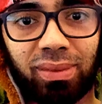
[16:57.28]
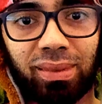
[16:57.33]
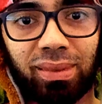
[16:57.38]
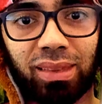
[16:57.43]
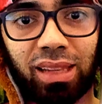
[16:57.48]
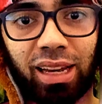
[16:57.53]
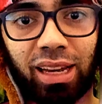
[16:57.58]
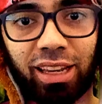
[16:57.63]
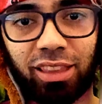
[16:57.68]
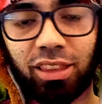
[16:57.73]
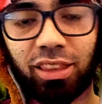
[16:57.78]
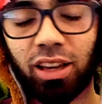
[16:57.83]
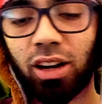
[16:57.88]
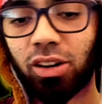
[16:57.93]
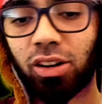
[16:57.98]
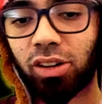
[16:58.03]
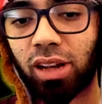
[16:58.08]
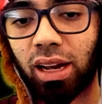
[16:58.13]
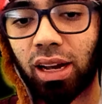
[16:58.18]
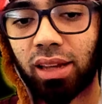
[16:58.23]
Like, they're
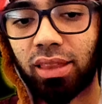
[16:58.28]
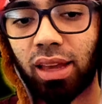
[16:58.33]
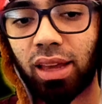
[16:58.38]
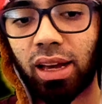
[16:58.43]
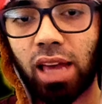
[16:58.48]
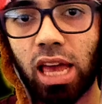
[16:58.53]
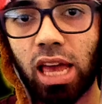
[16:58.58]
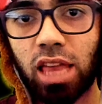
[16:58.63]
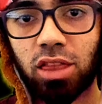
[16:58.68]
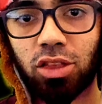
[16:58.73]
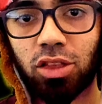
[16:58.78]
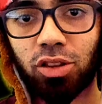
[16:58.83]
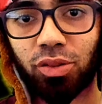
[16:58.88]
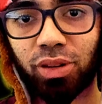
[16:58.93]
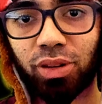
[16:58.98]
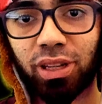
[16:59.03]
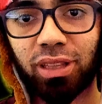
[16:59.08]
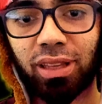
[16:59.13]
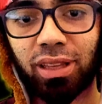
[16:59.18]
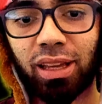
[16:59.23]
kinda
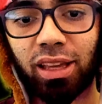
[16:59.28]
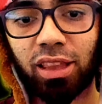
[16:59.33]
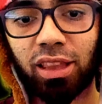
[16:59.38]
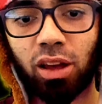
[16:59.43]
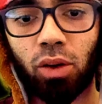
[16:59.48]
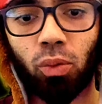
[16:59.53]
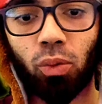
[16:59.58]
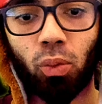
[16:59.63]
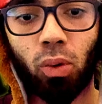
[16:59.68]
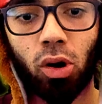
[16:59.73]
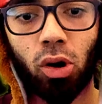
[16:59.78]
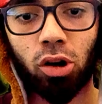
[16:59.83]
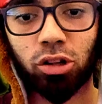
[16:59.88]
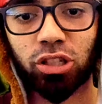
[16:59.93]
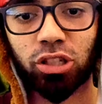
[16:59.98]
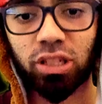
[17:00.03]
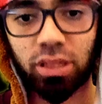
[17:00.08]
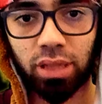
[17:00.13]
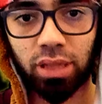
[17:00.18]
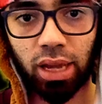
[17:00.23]
entering in a war
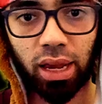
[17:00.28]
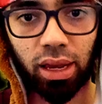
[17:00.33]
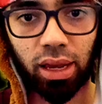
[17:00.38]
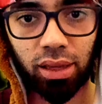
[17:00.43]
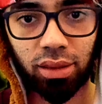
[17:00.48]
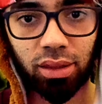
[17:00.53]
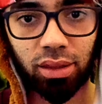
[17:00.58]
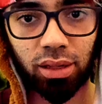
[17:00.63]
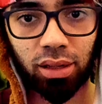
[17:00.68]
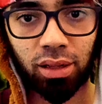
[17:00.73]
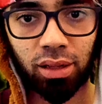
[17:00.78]
state,